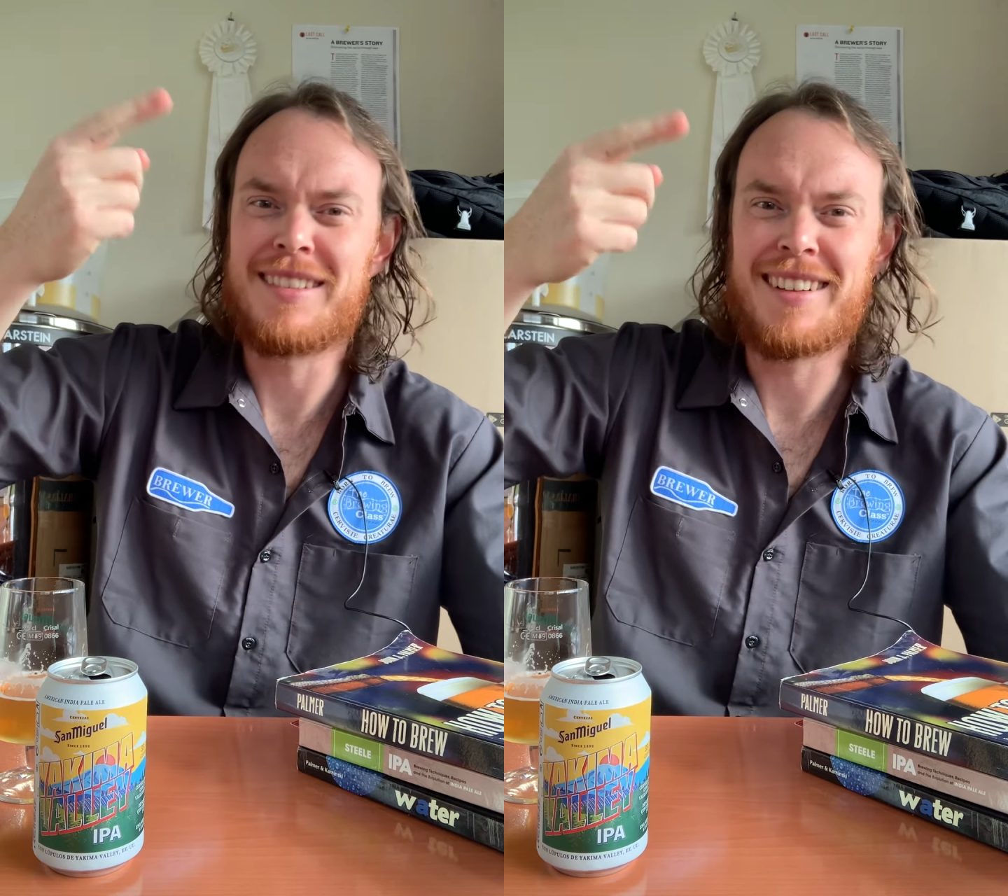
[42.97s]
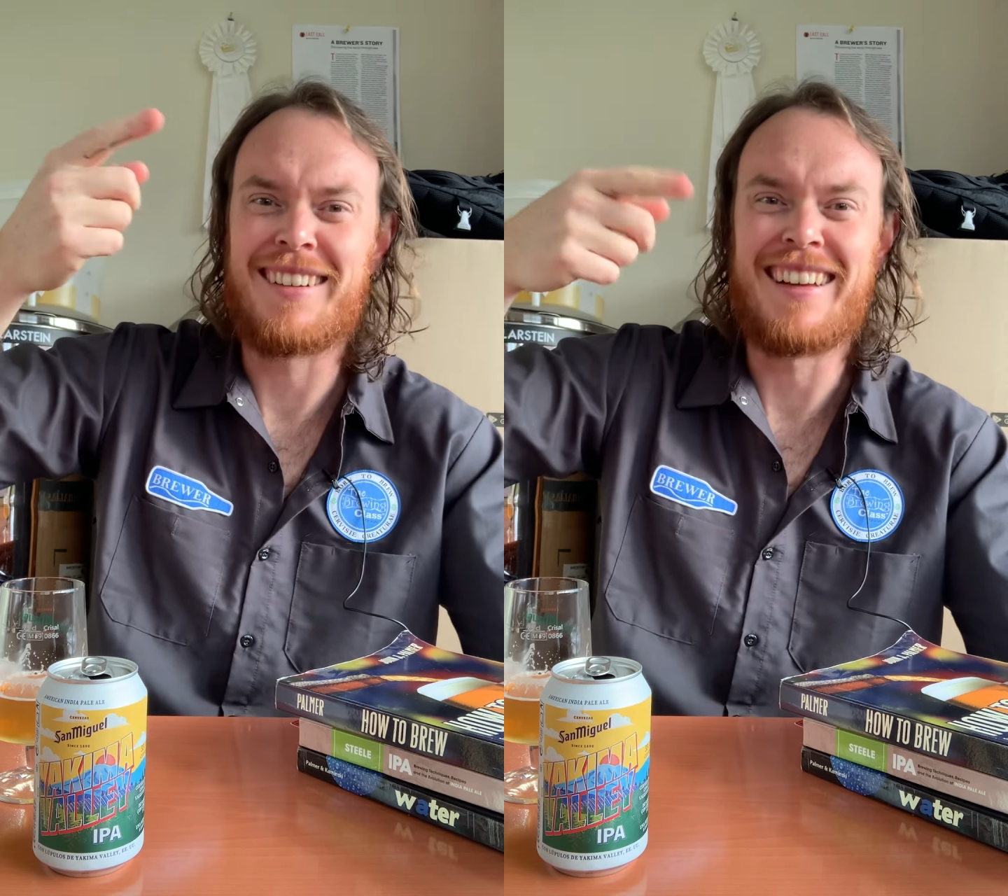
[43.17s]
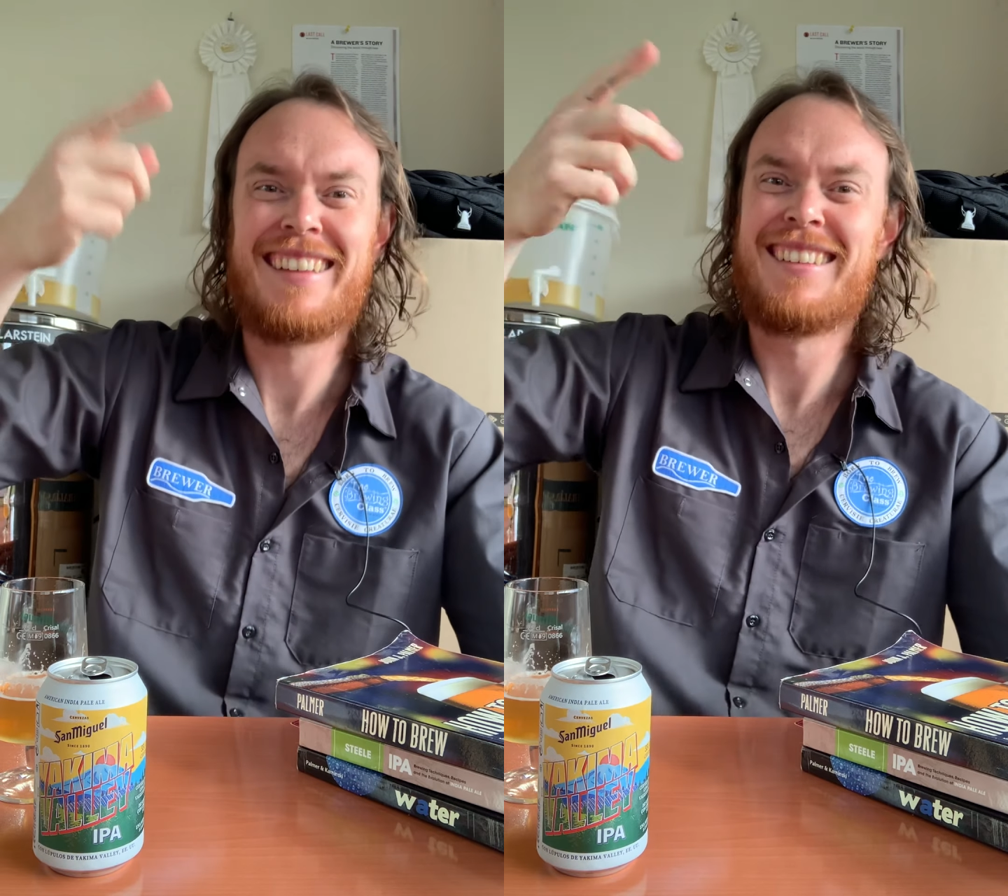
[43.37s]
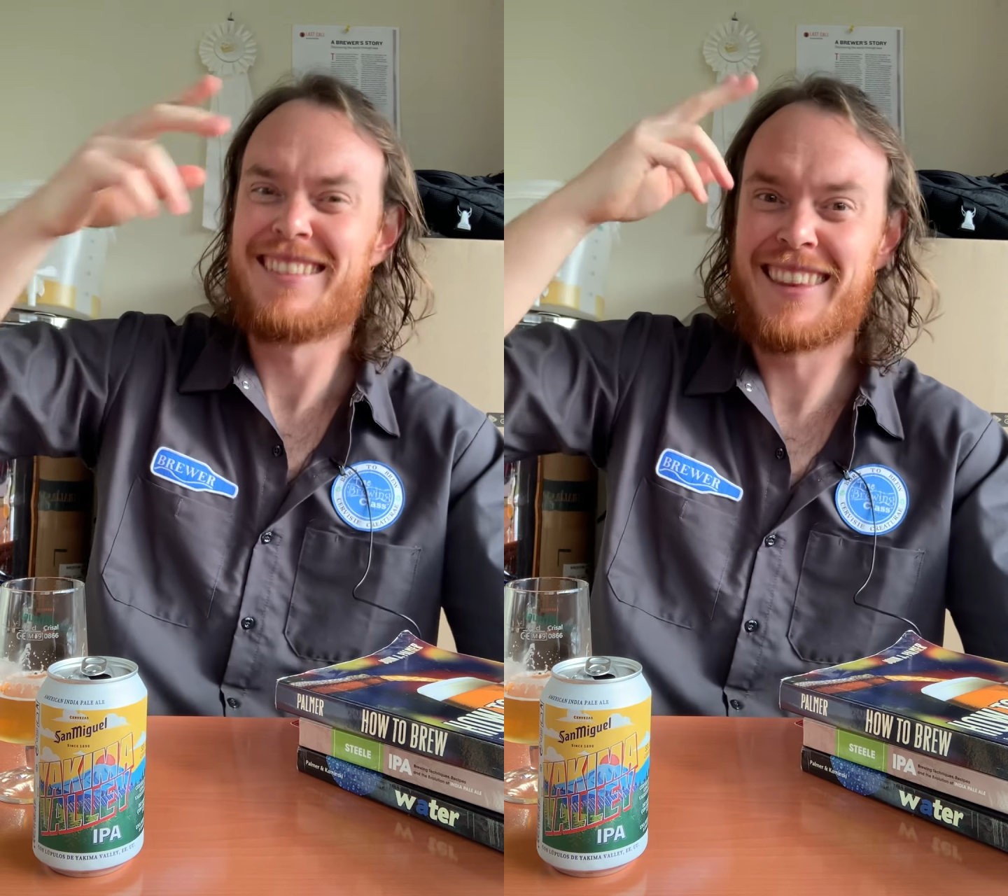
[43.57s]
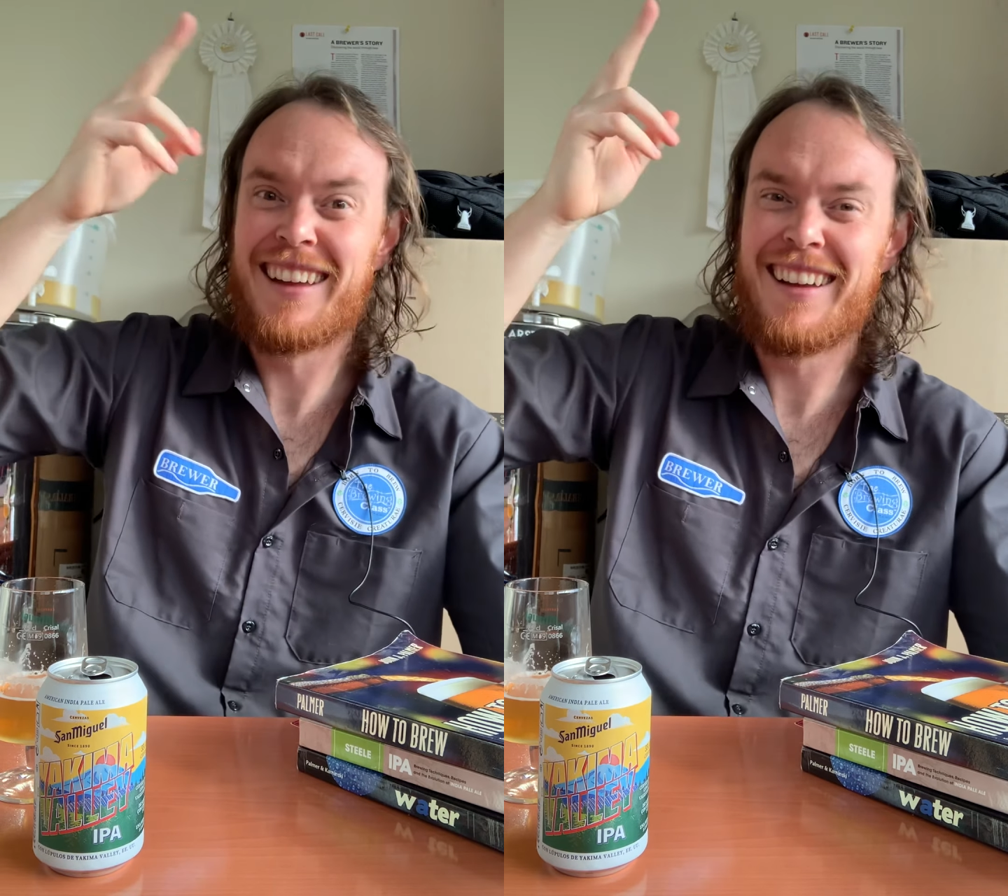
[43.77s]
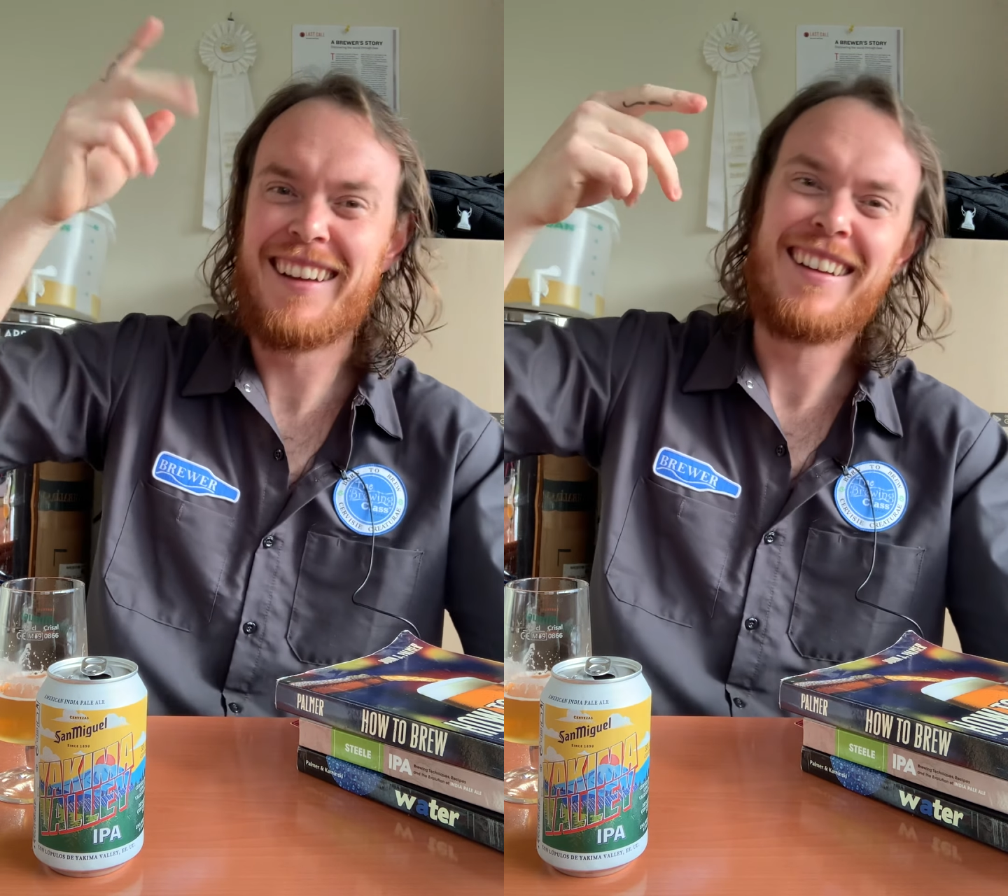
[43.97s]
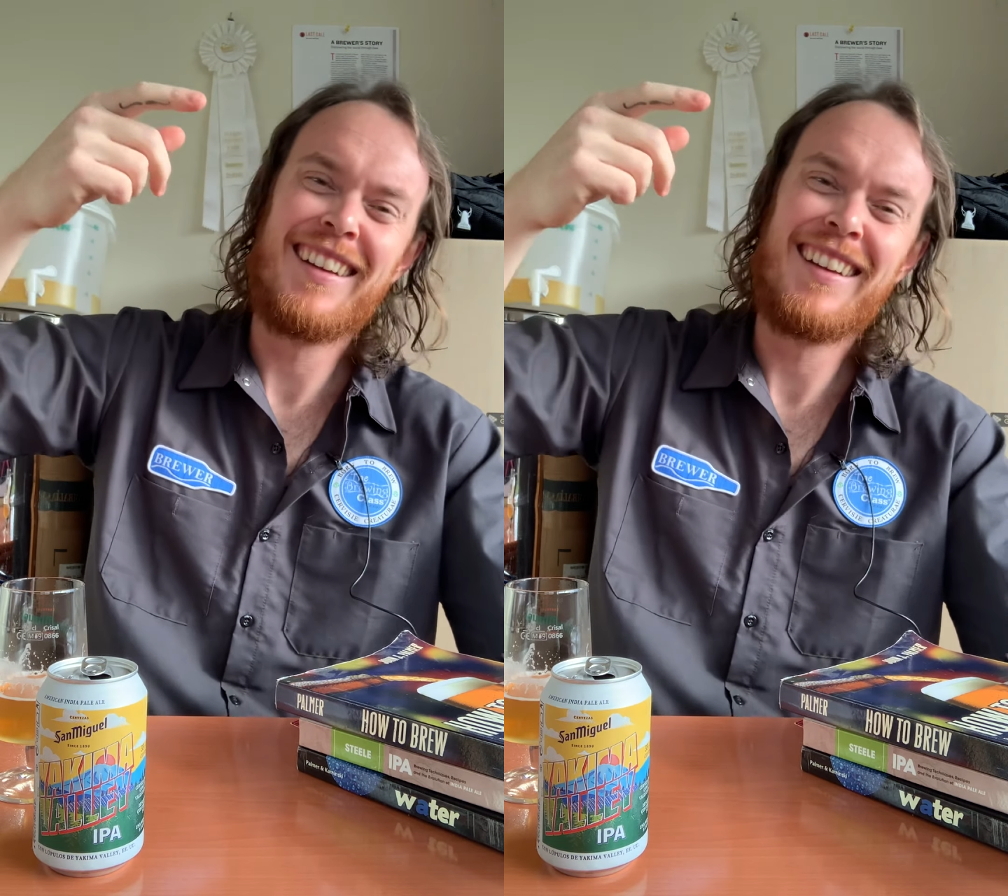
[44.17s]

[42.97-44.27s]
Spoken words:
sorry. So